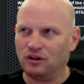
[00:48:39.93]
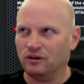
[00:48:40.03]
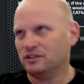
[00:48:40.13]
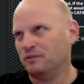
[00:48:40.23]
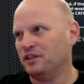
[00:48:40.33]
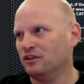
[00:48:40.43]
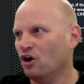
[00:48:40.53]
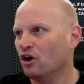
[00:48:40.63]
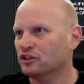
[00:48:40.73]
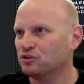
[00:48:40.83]
even close i mean the
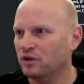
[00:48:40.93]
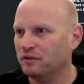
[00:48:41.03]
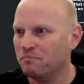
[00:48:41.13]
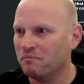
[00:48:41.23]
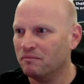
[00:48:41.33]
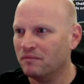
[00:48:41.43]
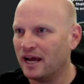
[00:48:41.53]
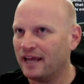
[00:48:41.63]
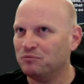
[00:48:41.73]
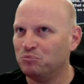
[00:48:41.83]
longest run
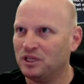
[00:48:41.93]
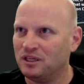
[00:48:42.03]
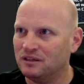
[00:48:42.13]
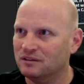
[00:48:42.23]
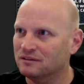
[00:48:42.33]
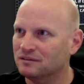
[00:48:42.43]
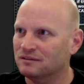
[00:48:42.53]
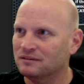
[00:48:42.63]
might be